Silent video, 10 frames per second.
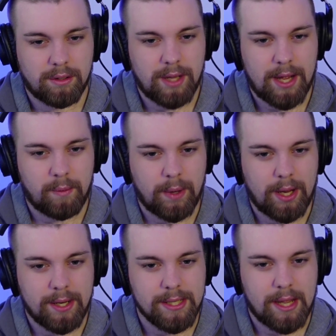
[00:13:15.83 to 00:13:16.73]
How, wait,
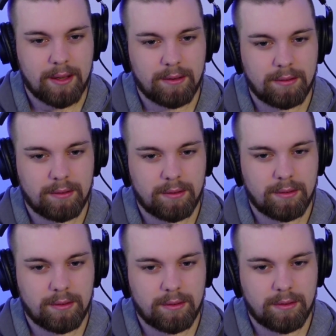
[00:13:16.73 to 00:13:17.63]
how does that?
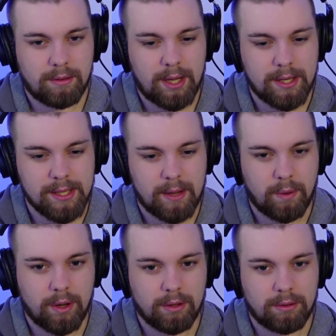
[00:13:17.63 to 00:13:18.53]
How does that
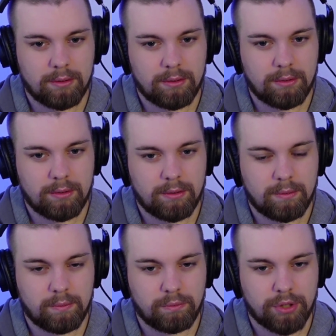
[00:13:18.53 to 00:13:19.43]
work?
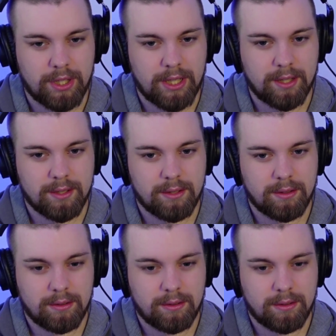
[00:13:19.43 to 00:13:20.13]
Predict.